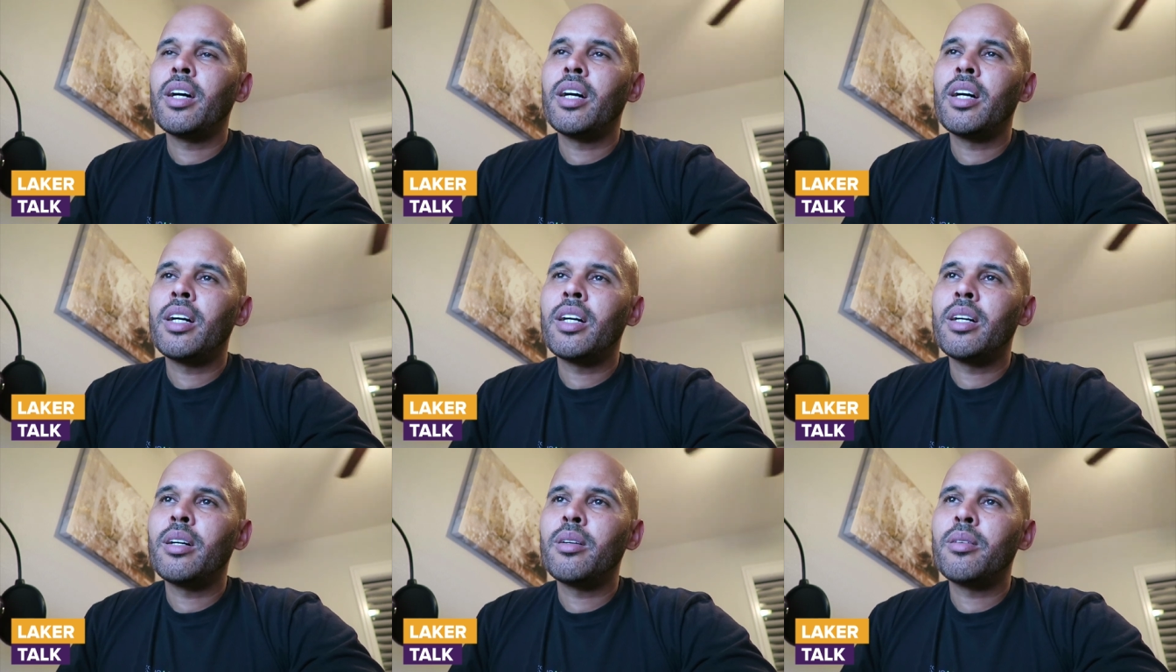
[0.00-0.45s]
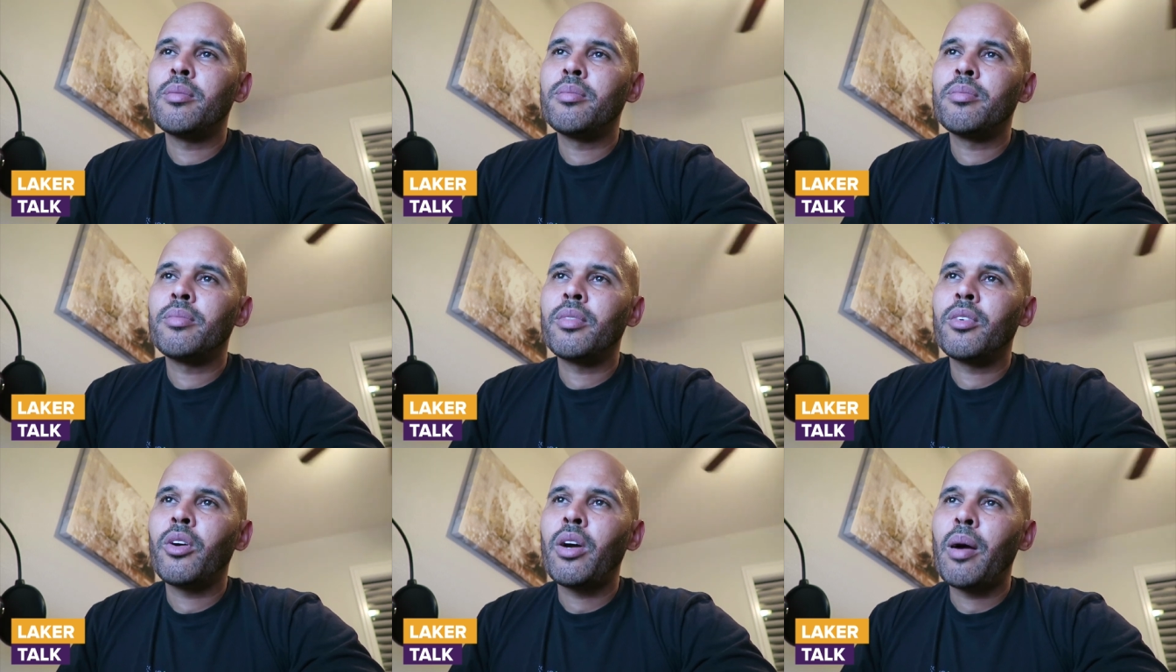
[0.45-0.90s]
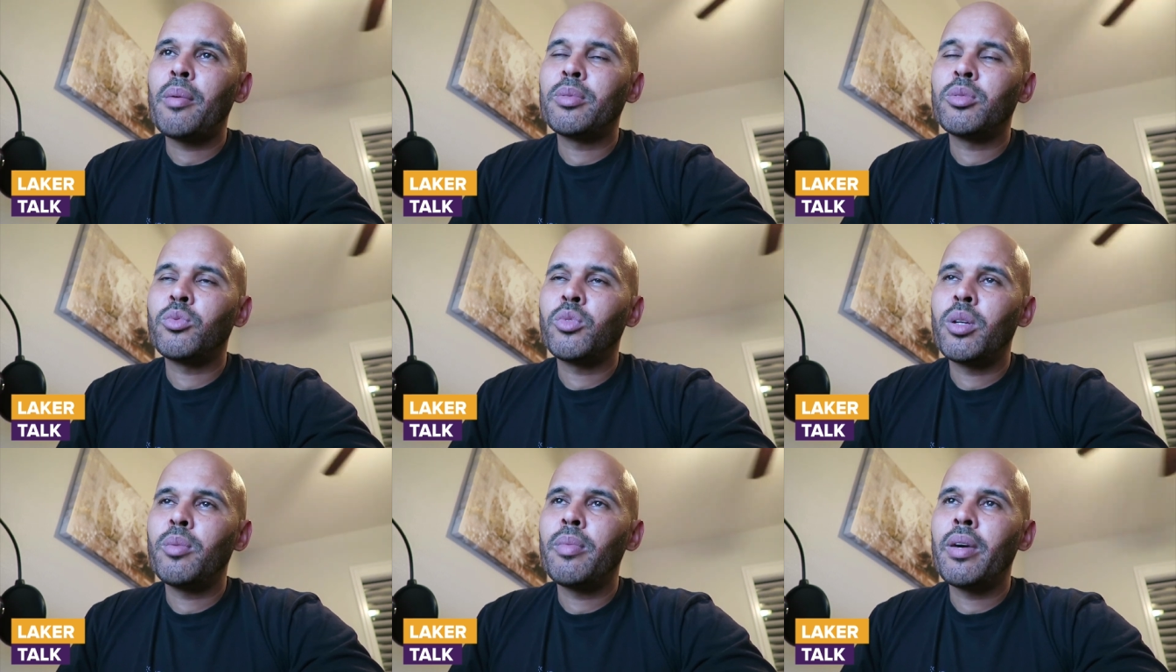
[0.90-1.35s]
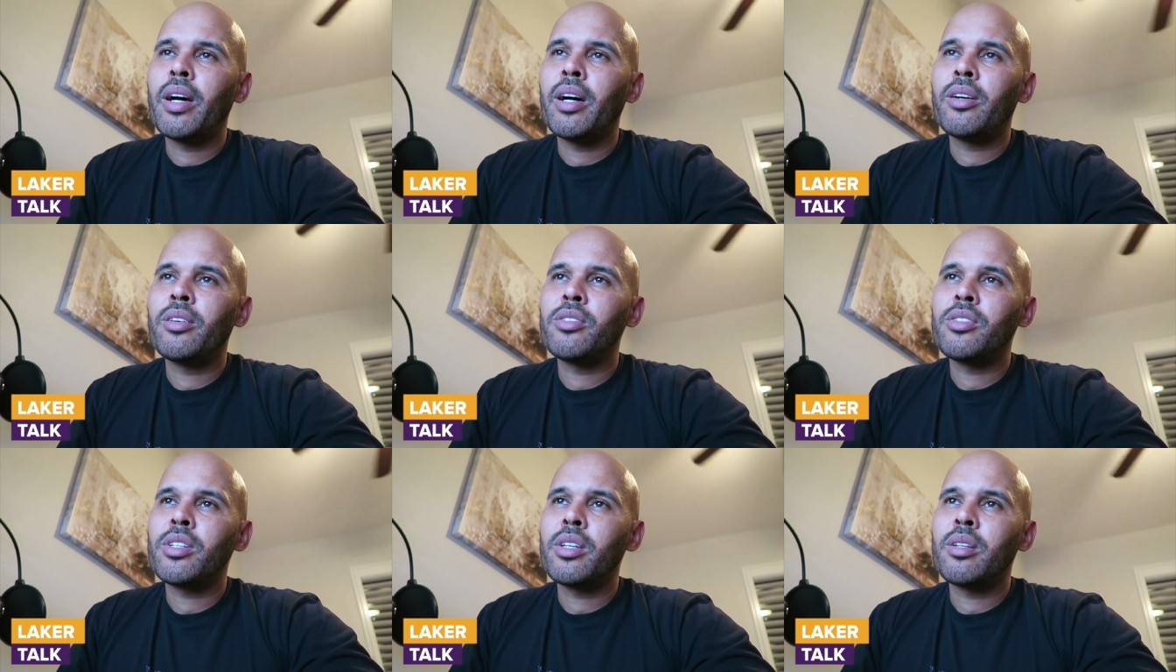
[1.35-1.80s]
um, grab some
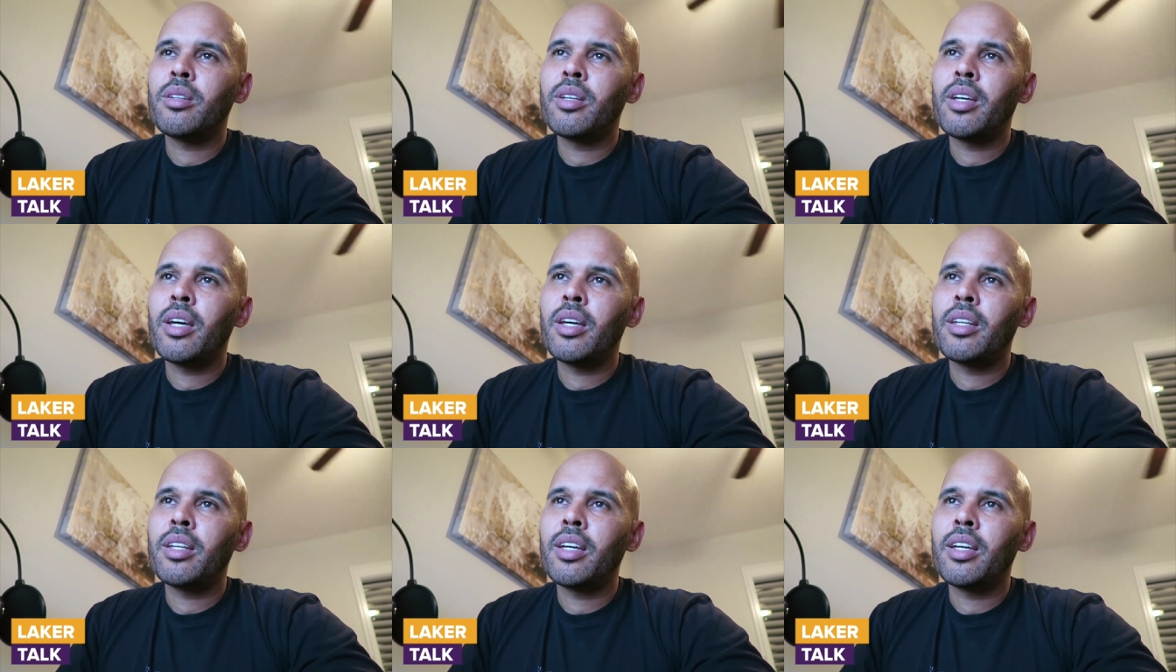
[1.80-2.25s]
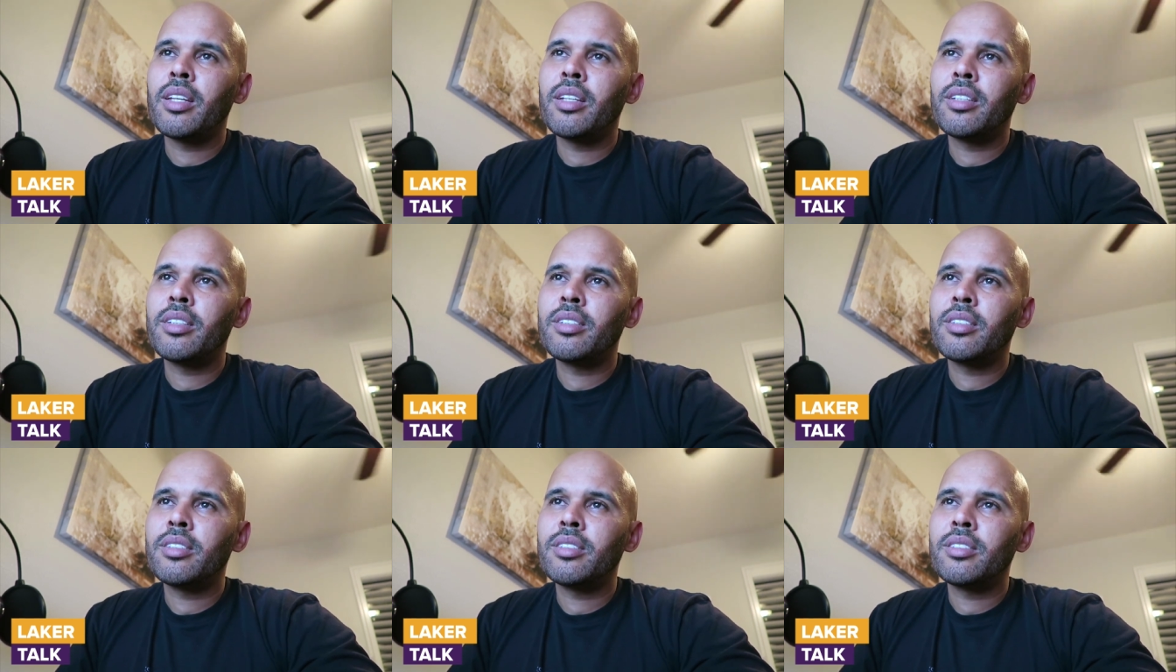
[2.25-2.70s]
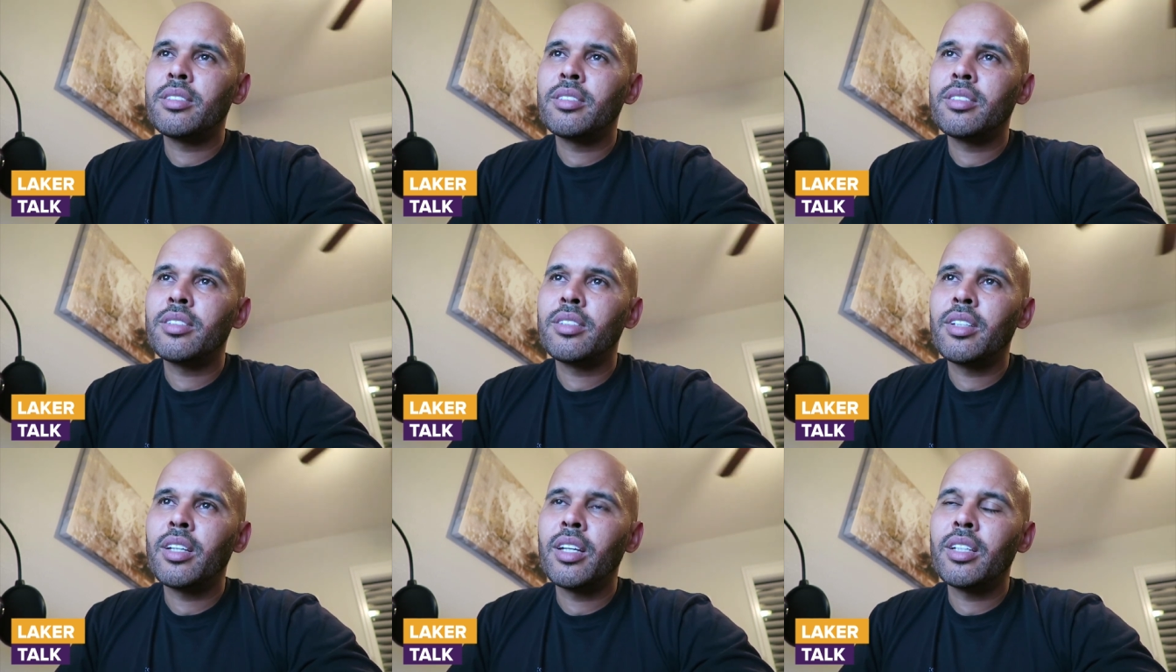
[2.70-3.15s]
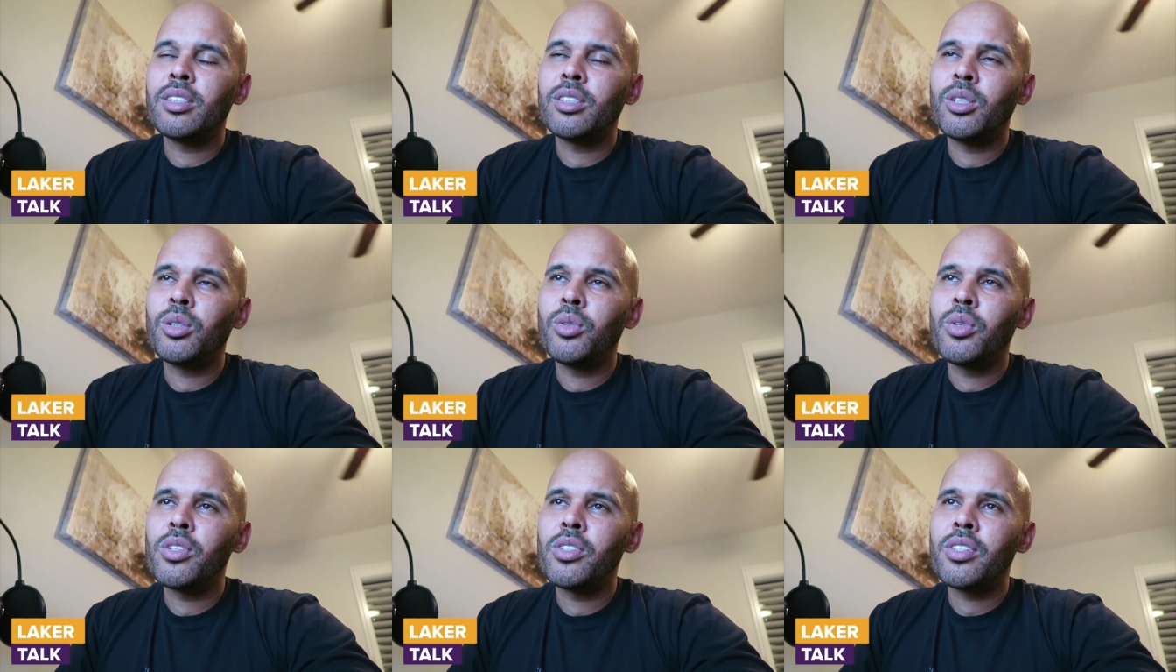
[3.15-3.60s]
rebounds and and and and
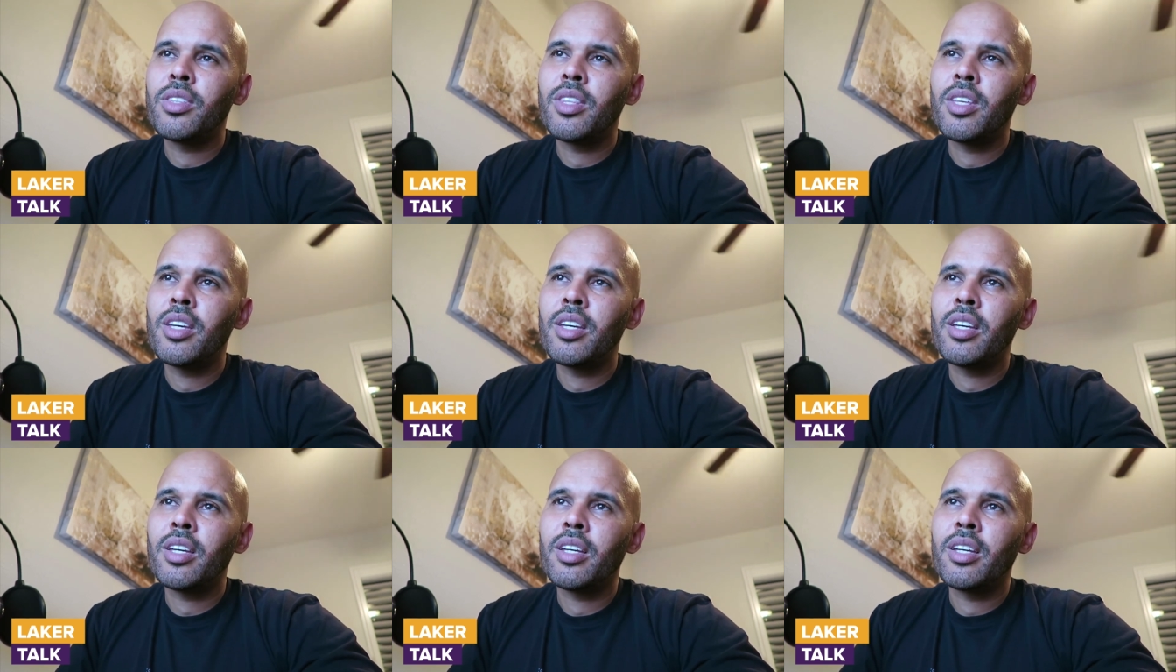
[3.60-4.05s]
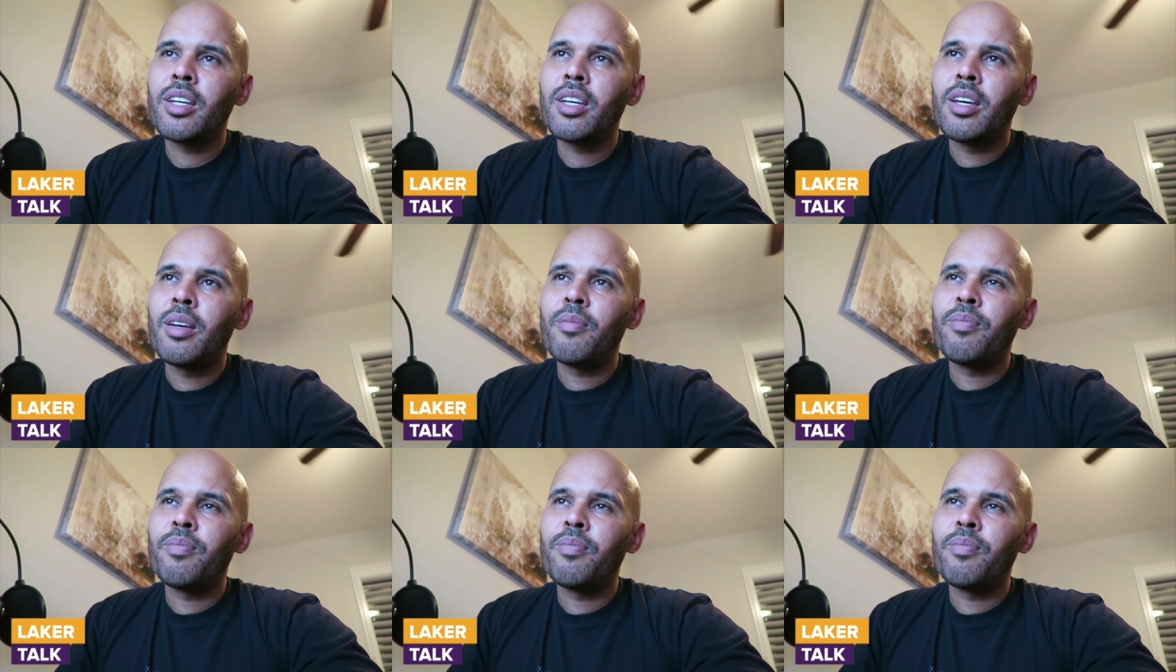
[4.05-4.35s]
do his thing.